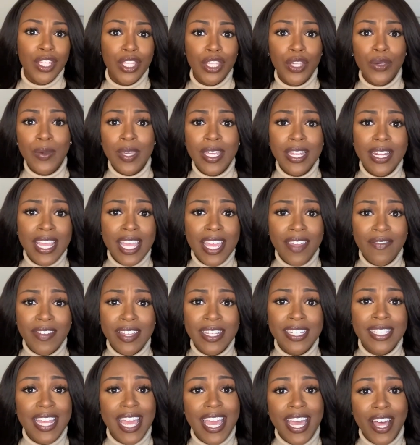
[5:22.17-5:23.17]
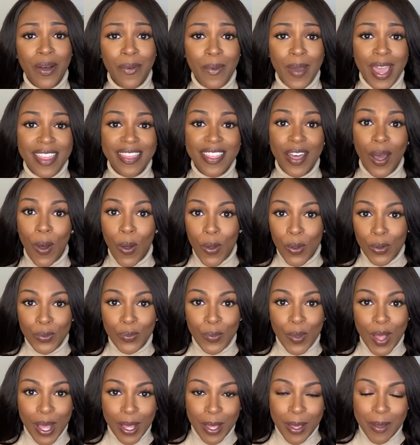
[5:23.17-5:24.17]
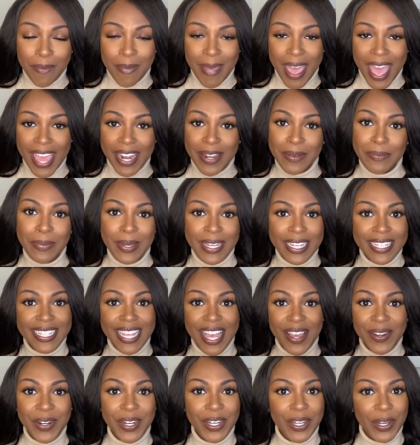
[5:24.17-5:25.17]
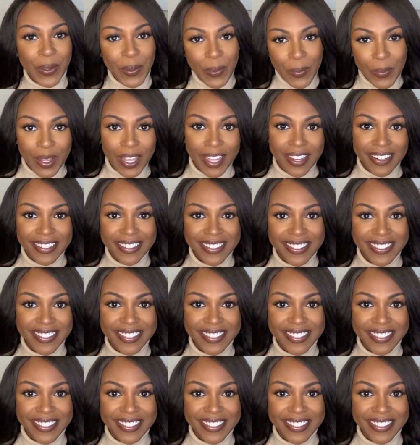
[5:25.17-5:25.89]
You can even take away the old welcome mat and put down a new one.